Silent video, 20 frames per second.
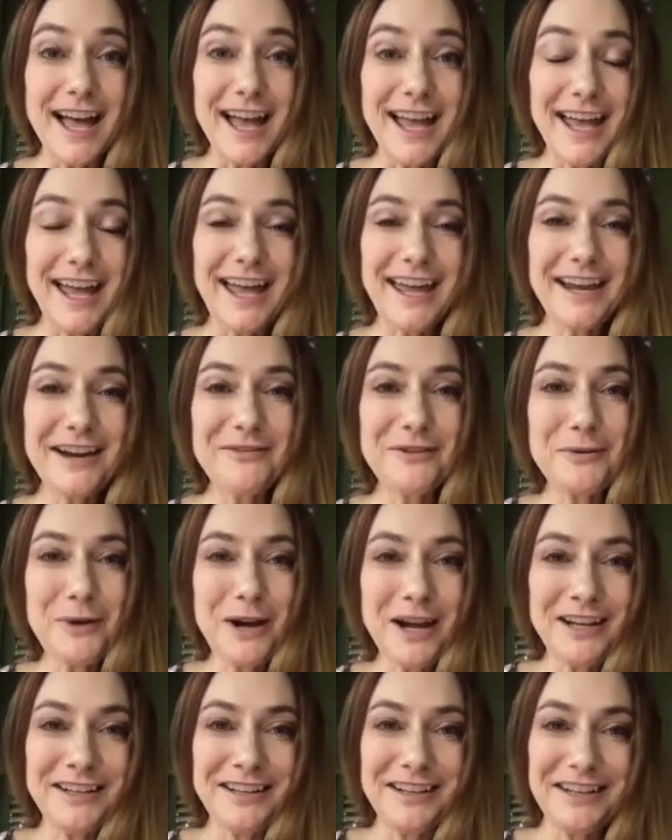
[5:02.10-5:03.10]
Hey
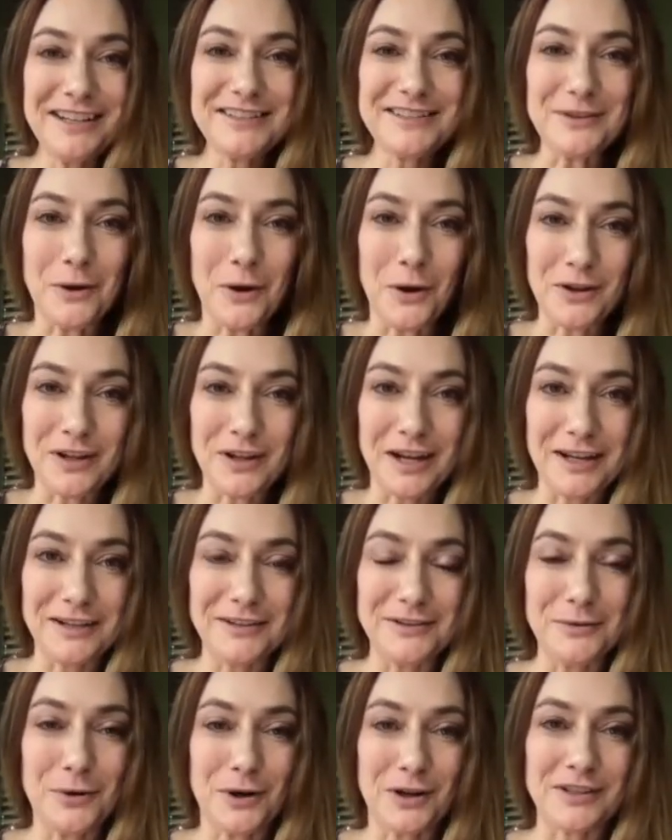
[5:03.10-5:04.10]
everyone, it's Olga,
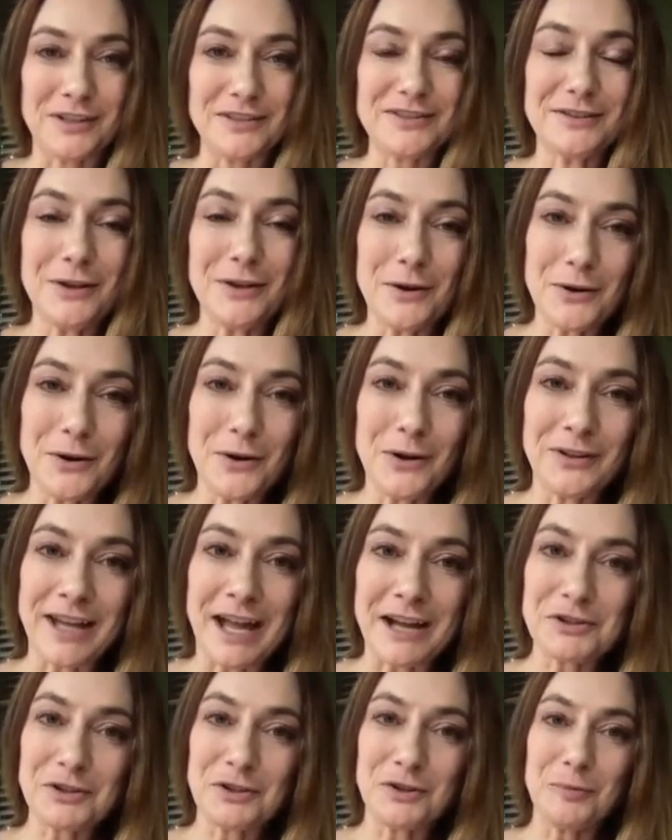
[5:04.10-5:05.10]
New Orleans Local
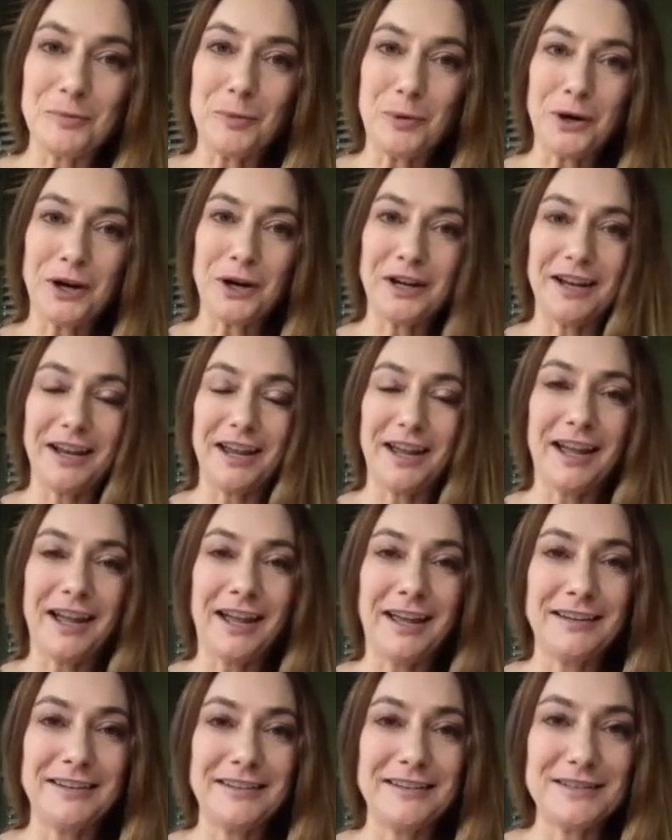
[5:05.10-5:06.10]
National Board,
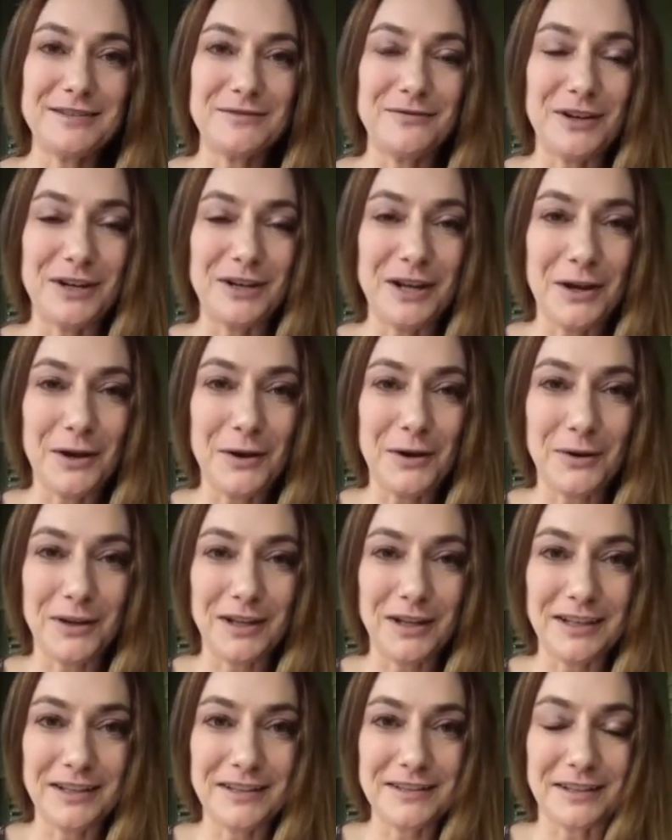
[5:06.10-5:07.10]
and this video
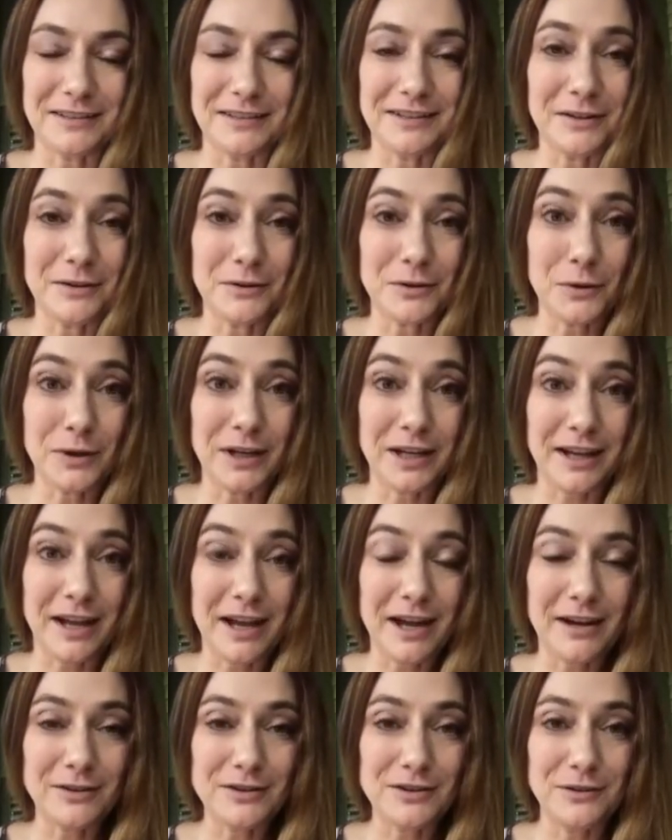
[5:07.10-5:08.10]
is a little quick
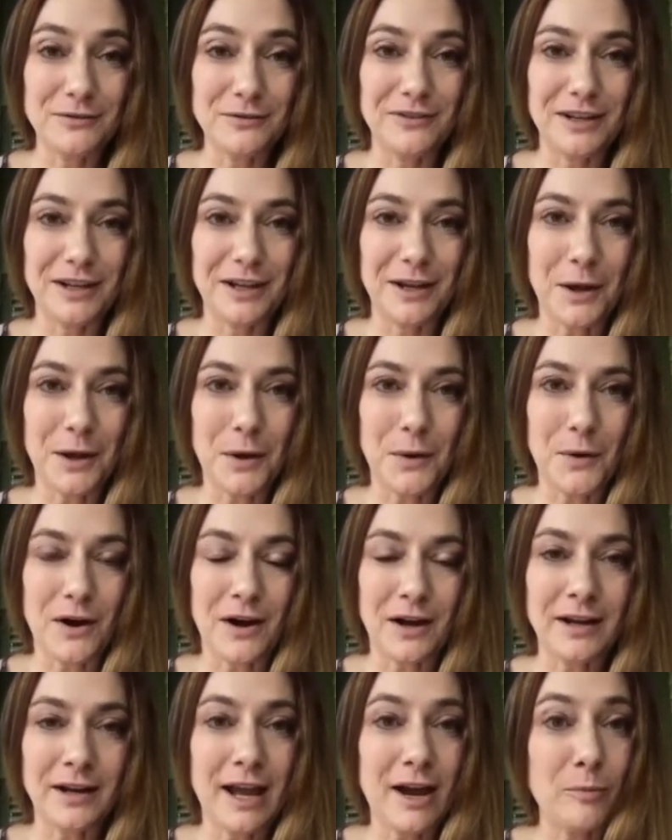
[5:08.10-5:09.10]
how to video on
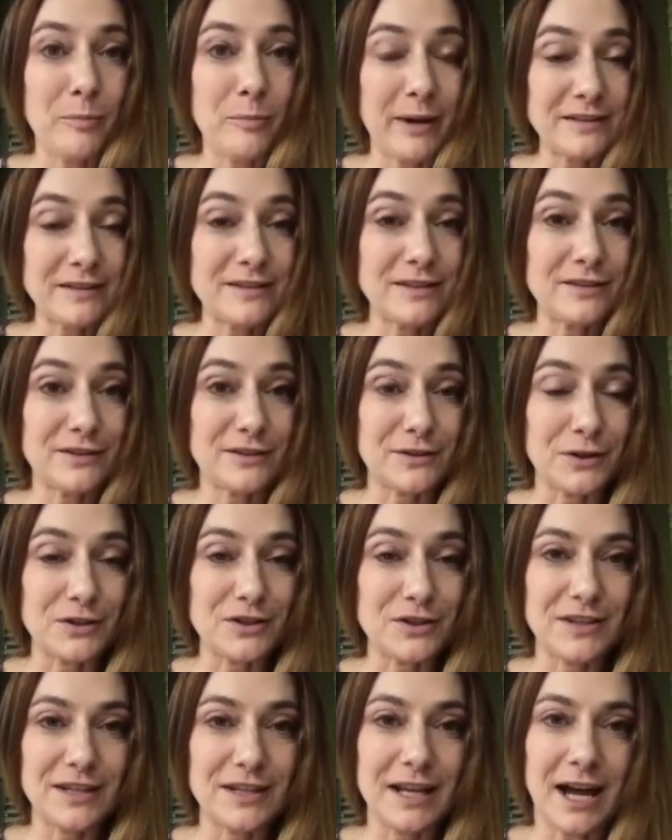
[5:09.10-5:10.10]
how best to search
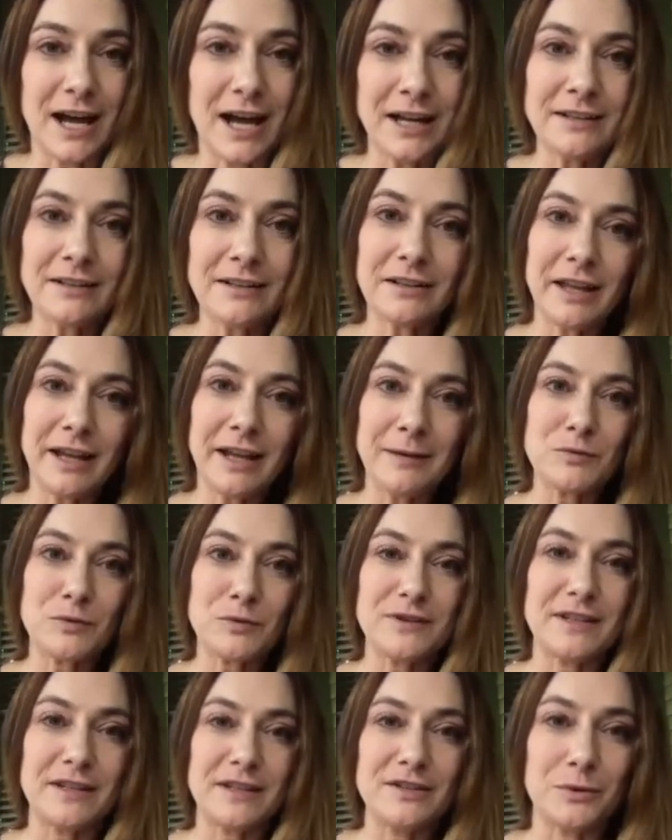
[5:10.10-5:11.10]
the unclaimed
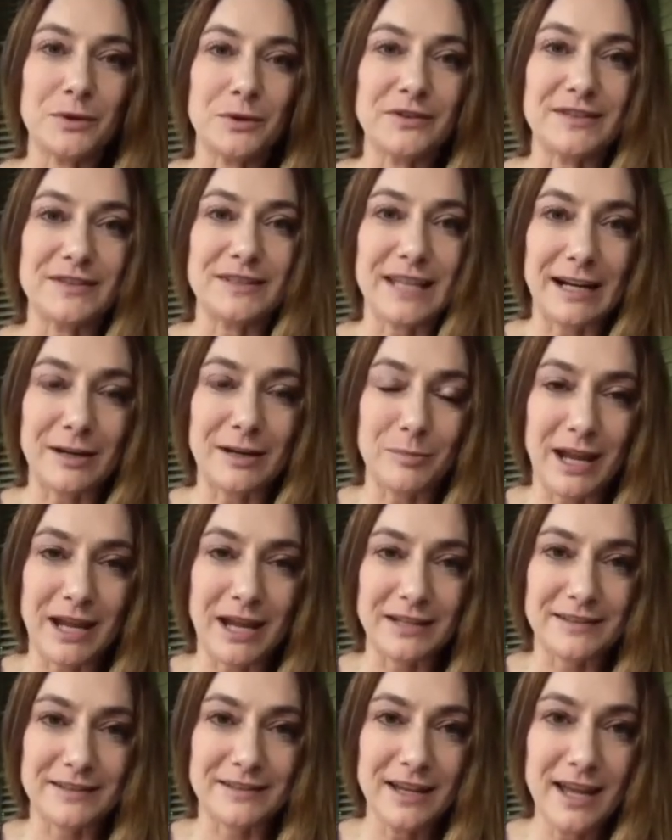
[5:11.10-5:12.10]
residuals
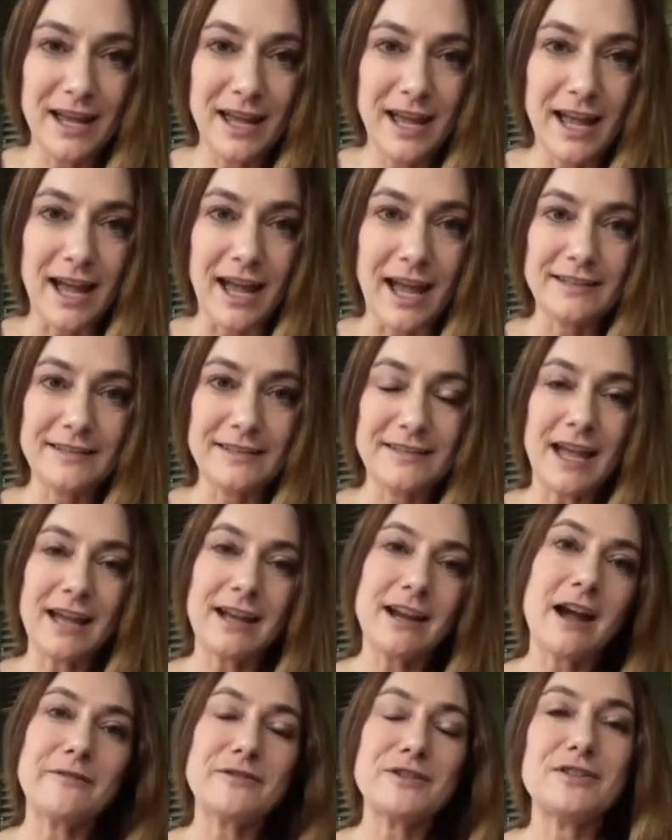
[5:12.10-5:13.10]
database at
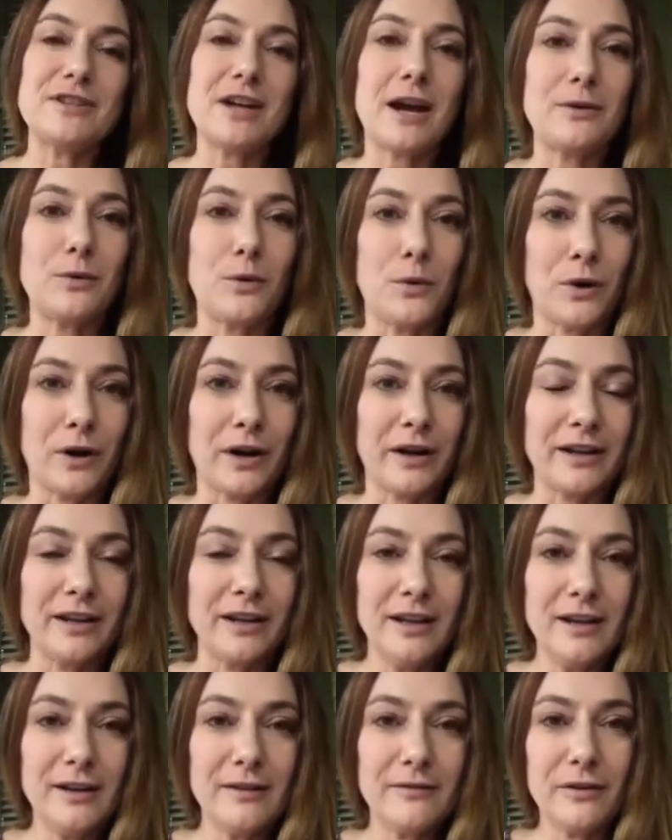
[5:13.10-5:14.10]
sagaftra.org.
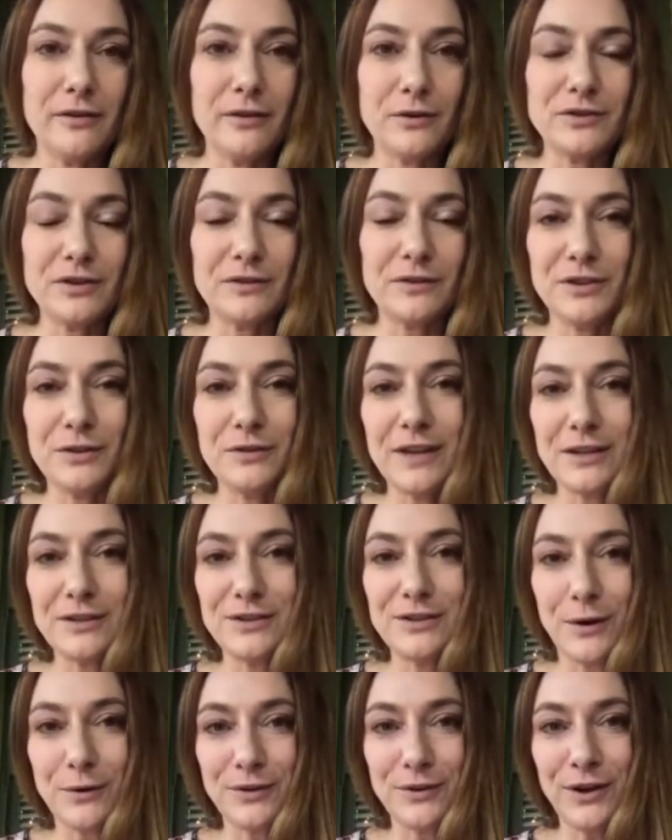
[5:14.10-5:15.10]
For those of you that
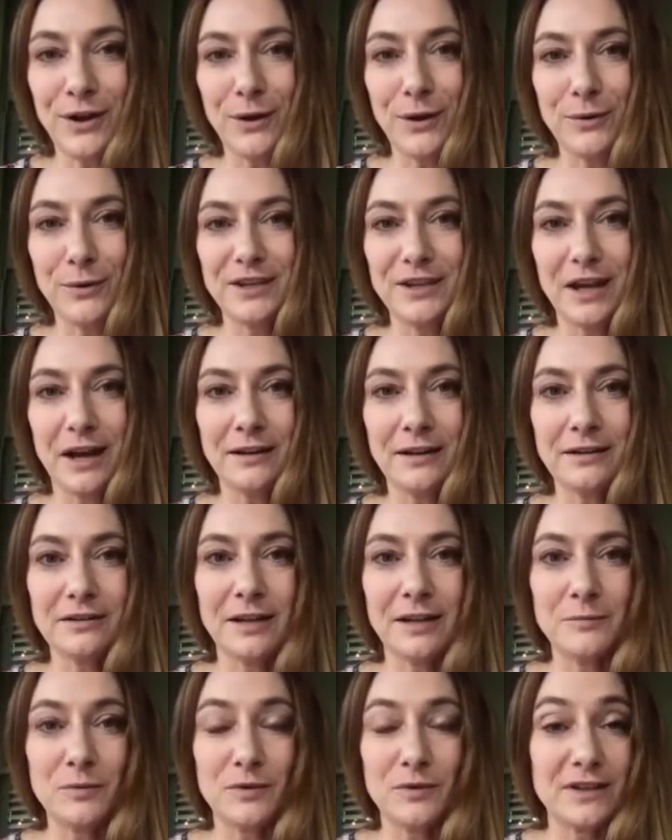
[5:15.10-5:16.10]
don't know, the
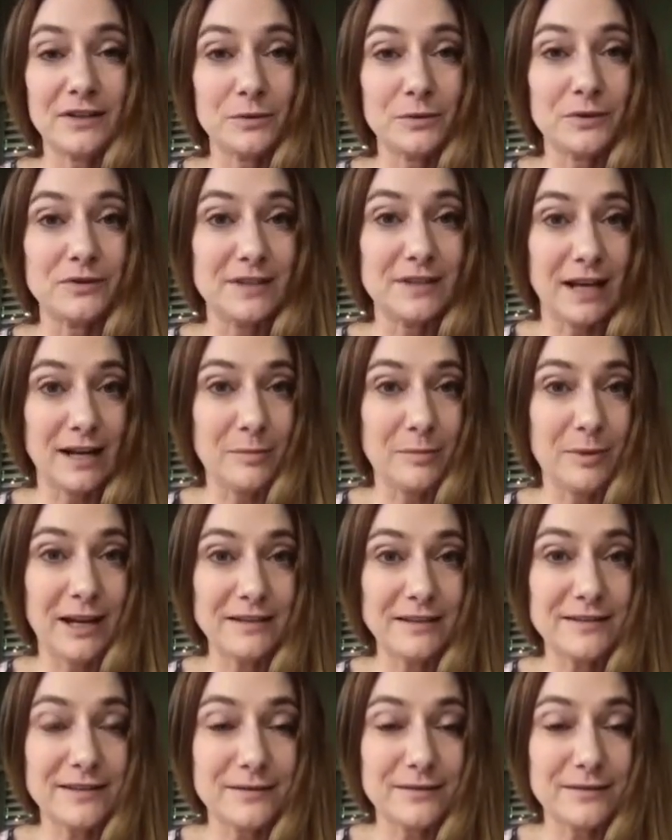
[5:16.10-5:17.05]
unclaimed residuals database,